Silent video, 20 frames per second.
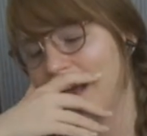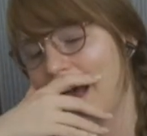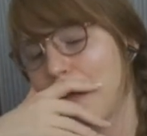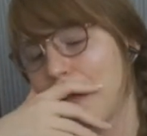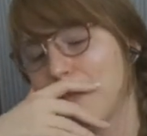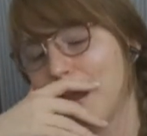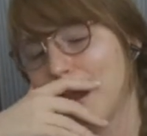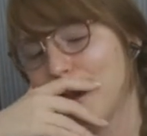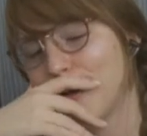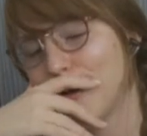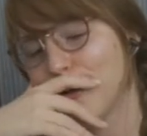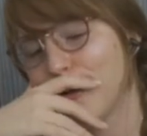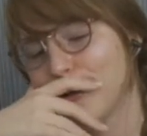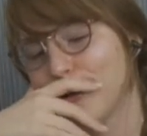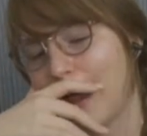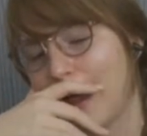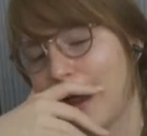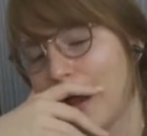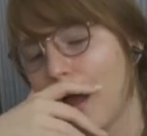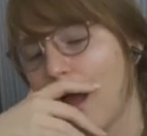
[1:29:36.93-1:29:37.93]
made her
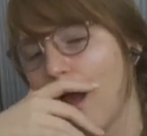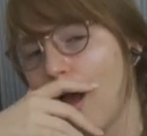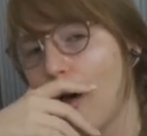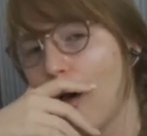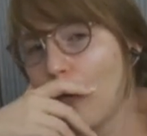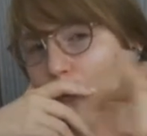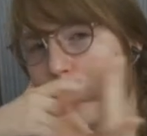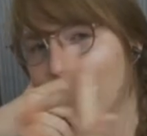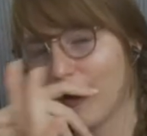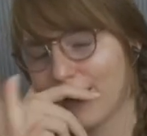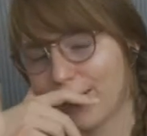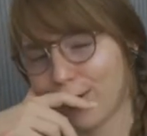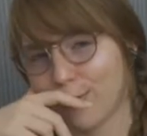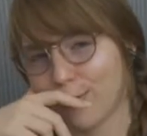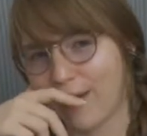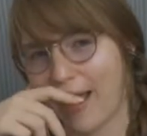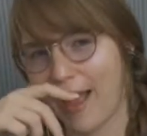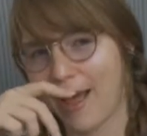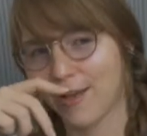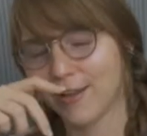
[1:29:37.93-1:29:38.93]
like walk
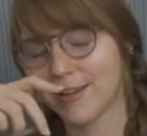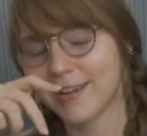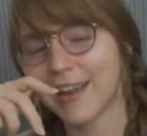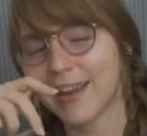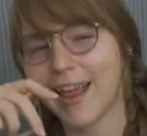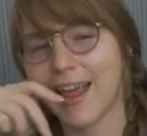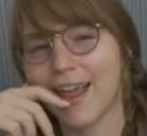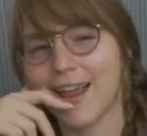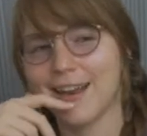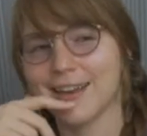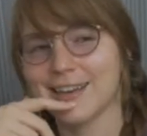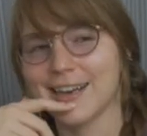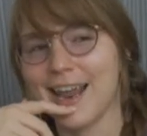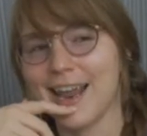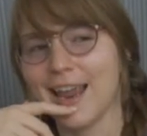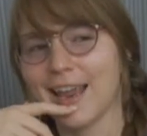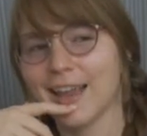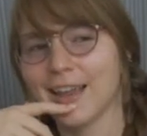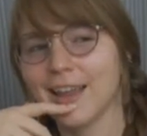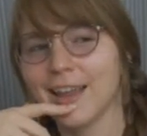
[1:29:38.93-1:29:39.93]
around, and
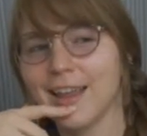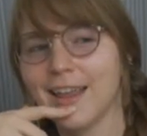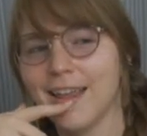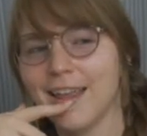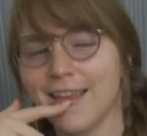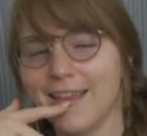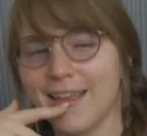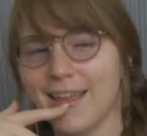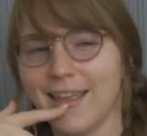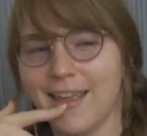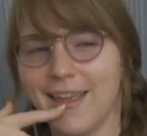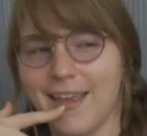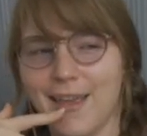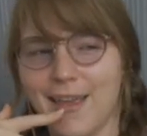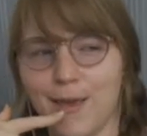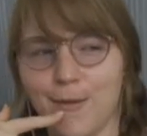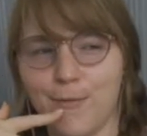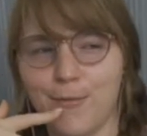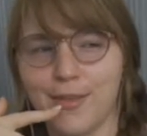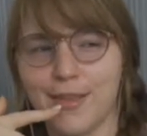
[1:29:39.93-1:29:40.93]
like
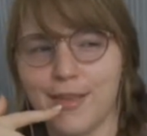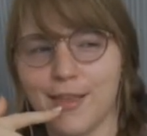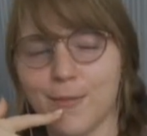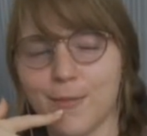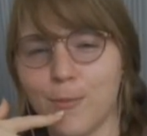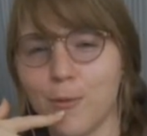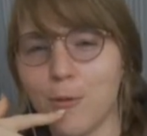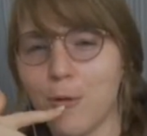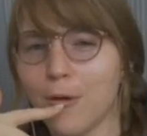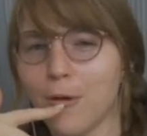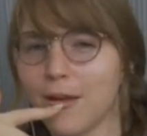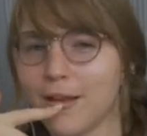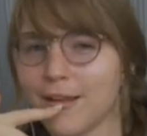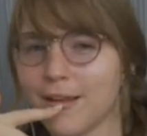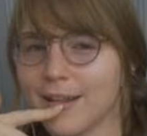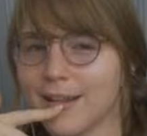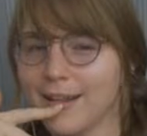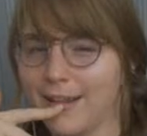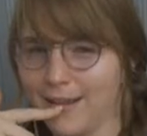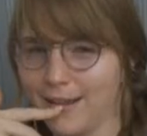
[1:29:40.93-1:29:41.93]
if she spoke
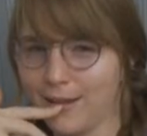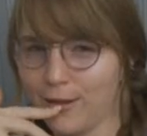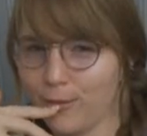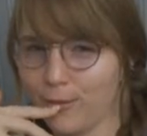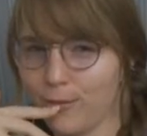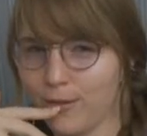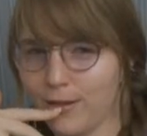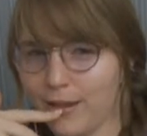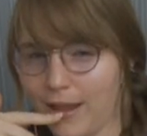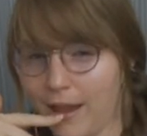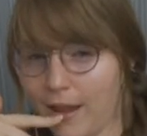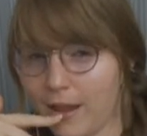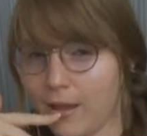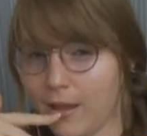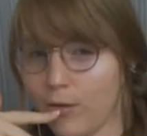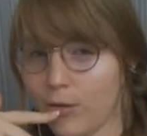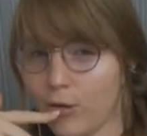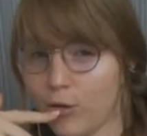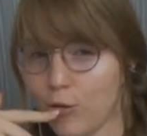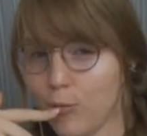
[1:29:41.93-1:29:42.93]
like
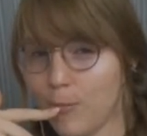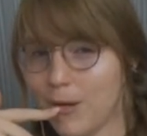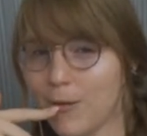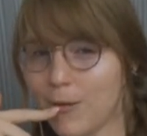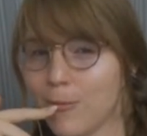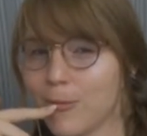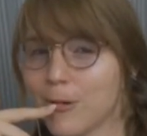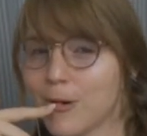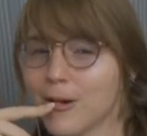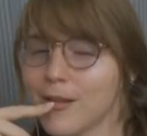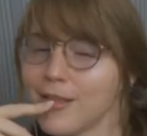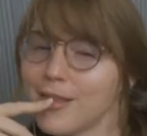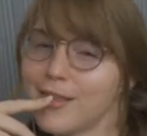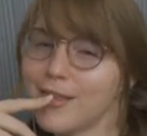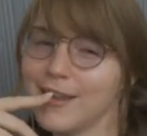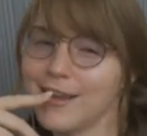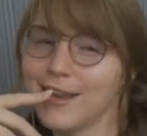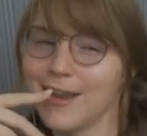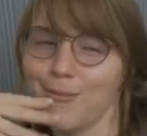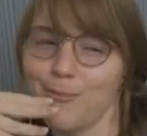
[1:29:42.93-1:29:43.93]
human words,
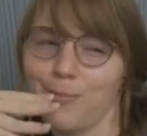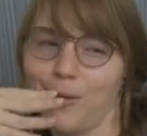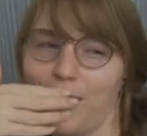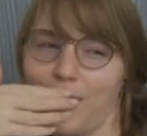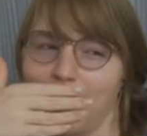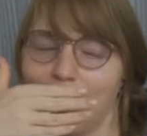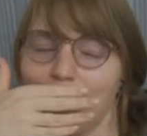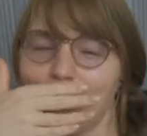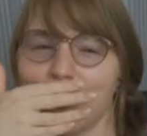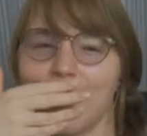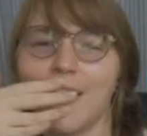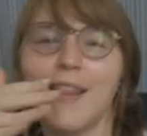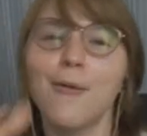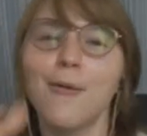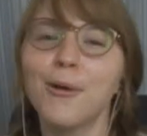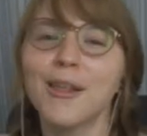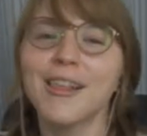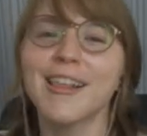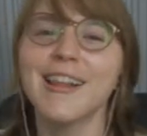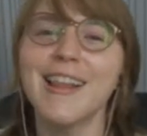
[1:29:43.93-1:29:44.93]
she'd get punished. And that
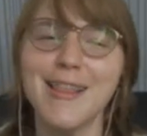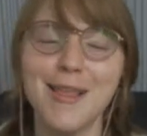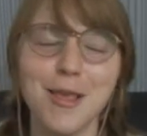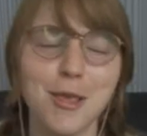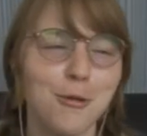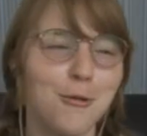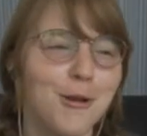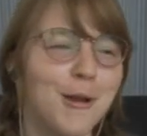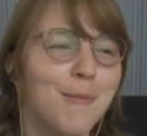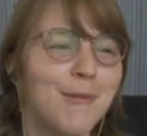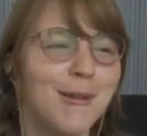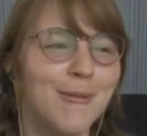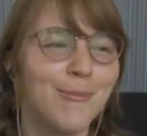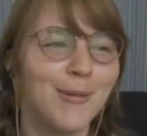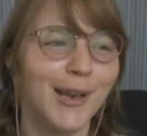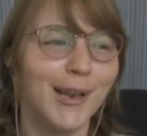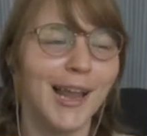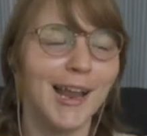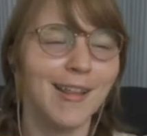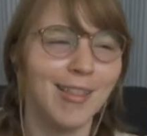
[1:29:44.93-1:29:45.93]
wasn't in the script,
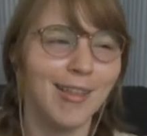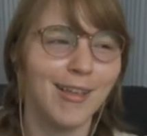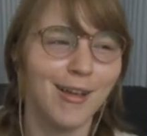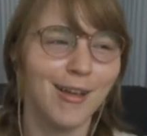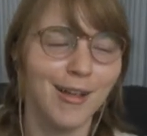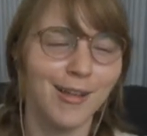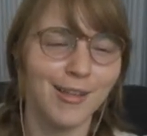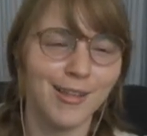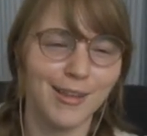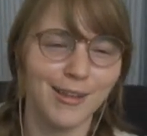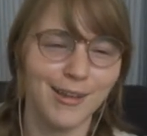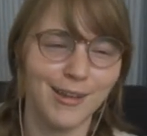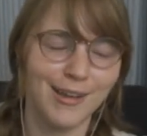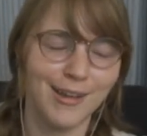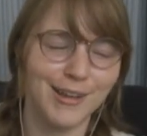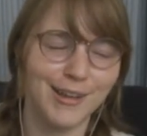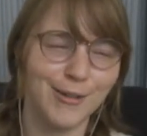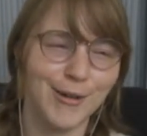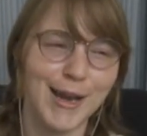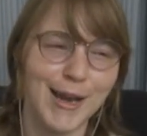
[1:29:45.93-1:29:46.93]
but like
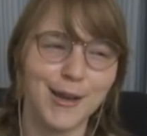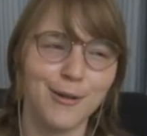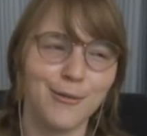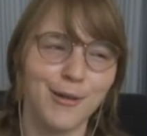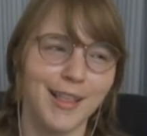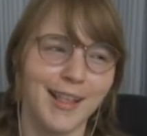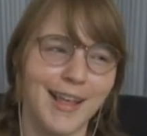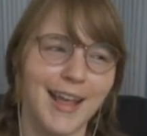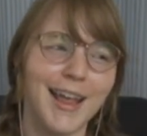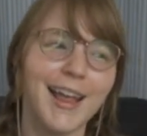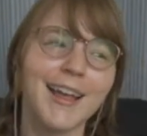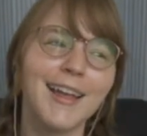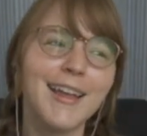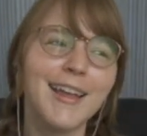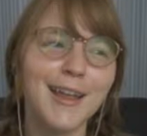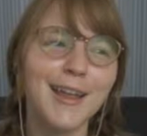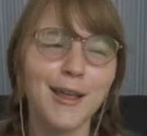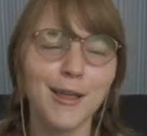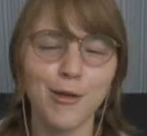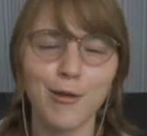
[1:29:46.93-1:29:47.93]
the director was like,
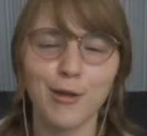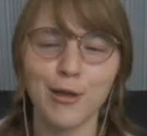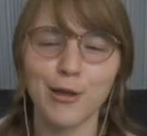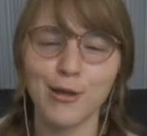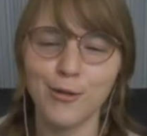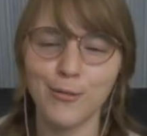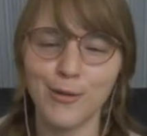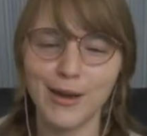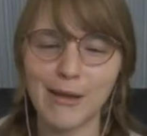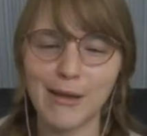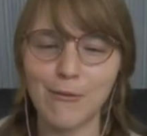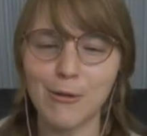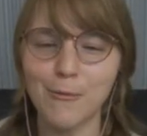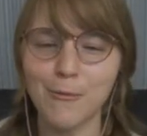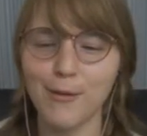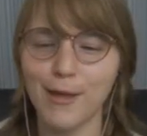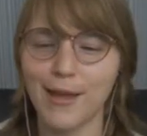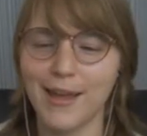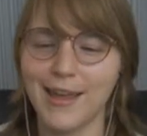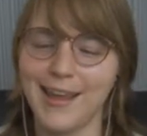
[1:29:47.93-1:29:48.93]
you can do whatever you
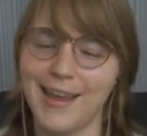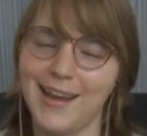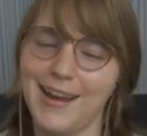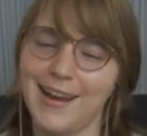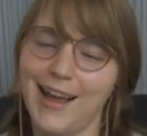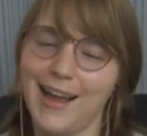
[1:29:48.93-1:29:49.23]
want. And